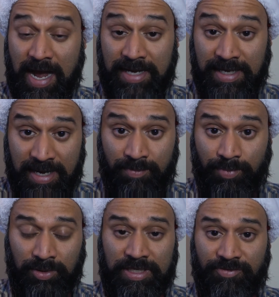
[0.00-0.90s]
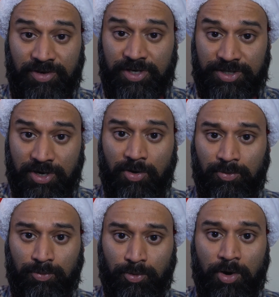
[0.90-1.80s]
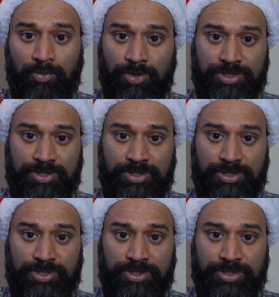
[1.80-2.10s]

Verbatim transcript: I can't believe an adult wrote